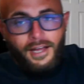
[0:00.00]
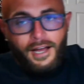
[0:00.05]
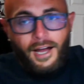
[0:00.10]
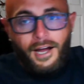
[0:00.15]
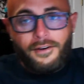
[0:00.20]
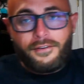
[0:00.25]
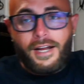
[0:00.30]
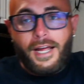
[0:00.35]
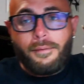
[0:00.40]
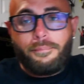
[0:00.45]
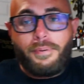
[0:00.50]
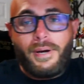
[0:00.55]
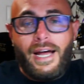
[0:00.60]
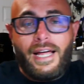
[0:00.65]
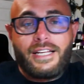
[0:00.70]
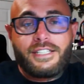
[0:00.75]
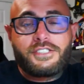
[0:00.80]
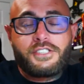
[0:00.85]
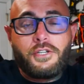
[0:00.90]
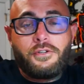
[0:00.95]
All right,
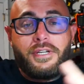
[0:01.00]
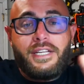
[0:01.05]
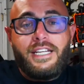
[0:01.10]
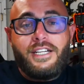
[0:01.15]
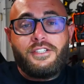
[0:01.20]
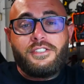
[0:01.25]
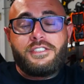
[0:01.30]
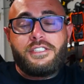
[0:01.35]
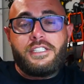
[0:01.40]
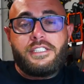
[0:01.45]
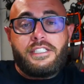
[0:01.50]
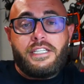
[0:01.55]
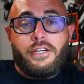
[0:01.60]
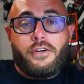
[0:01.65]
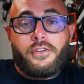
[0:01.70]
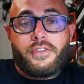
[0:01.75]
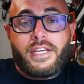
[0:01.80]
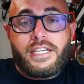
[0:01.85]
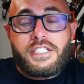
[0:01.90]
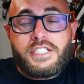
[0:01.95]
pilots. So here's the
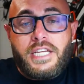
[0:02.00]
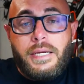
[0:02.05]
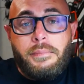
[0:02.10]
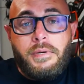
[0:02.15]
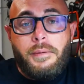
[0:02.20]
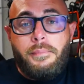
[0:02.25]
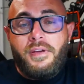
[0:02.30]
deal. They seem to